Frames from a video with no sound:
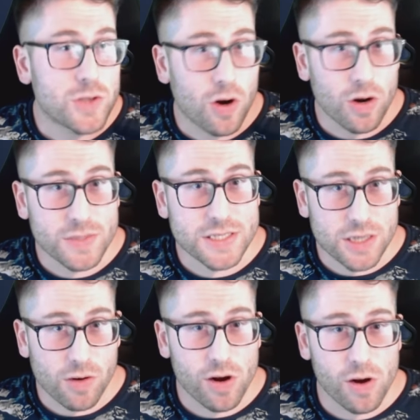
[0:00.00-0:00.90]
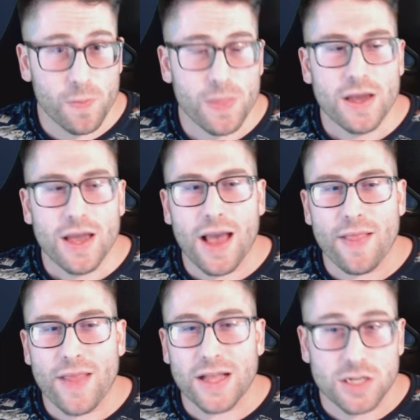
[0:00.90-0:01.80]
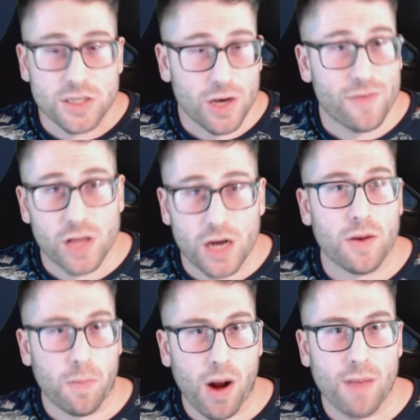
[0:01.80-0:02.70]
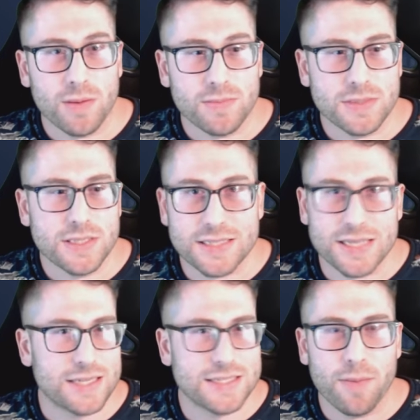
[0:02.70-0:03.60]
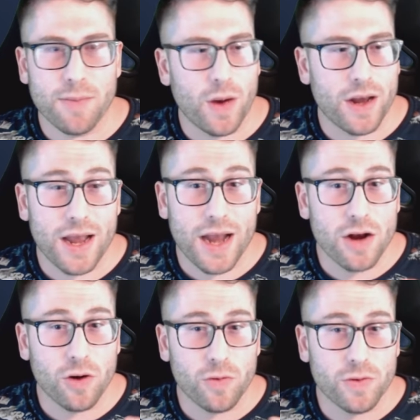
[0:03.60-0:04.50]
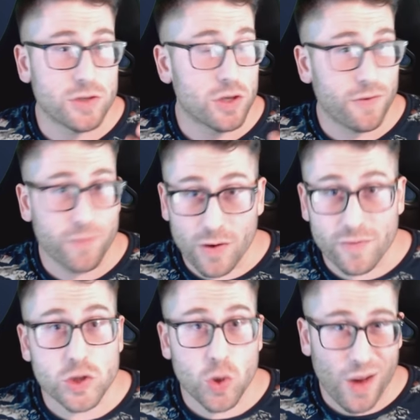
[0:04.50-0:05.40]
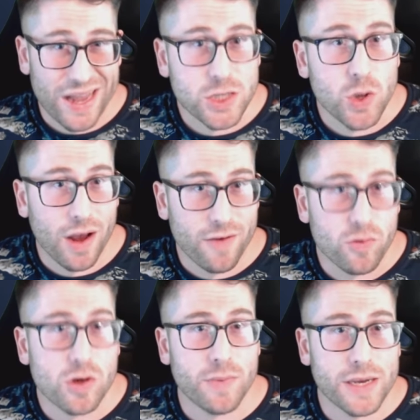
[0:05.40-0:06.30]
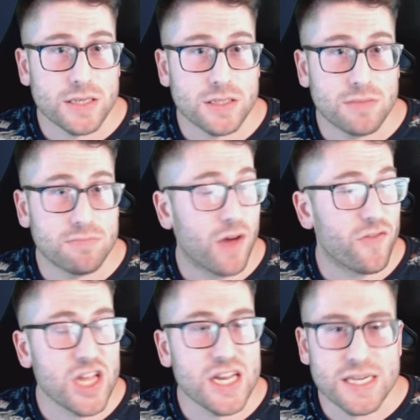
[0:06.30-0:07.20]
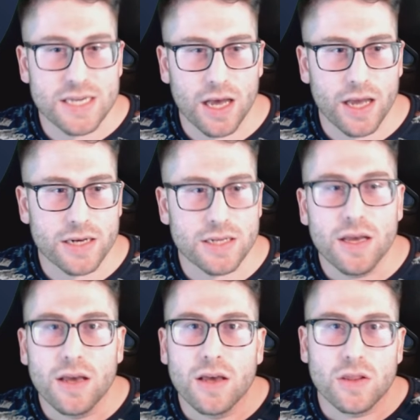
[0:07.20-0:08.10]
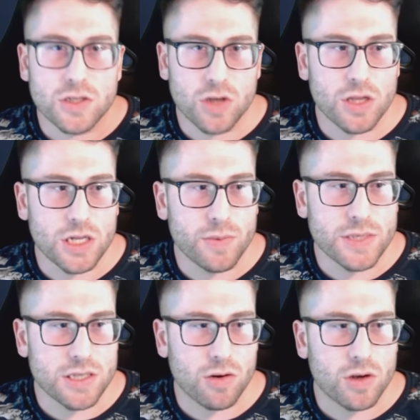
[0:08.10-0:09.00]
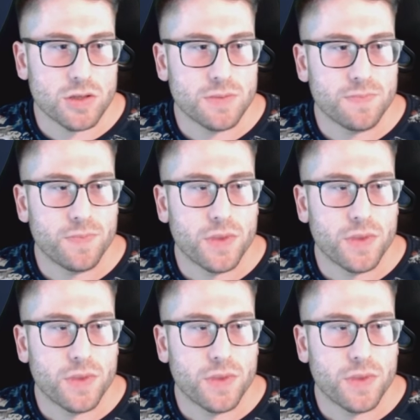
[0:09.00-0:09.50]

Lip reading: turn them to 0, and that's going to solve a lot of your problems. That's like step 1. And I don't really, if you have a direct drive wheelbase, any kind, these all need to be 0s.